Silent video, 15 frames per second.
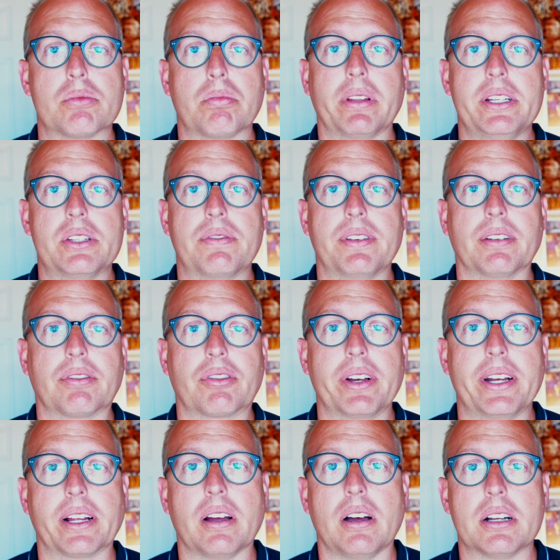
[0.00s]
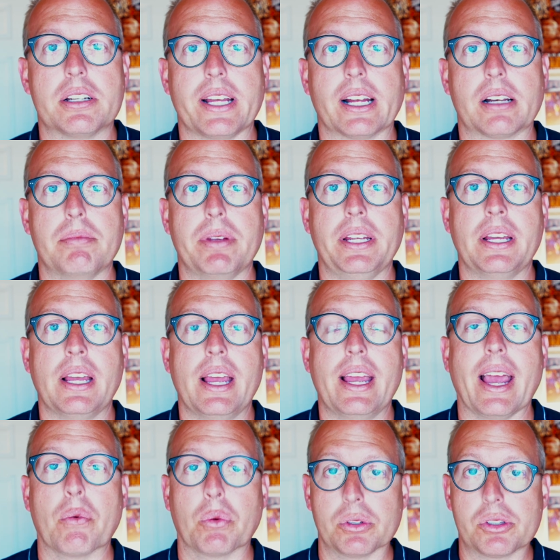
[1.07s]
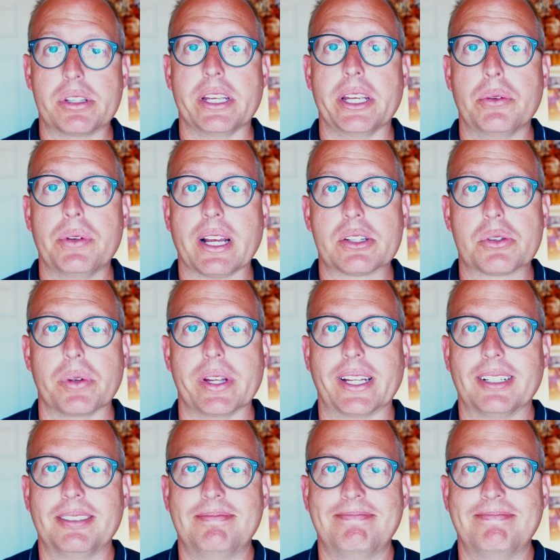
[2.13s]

please feel free to contact me, and we'll see you next week.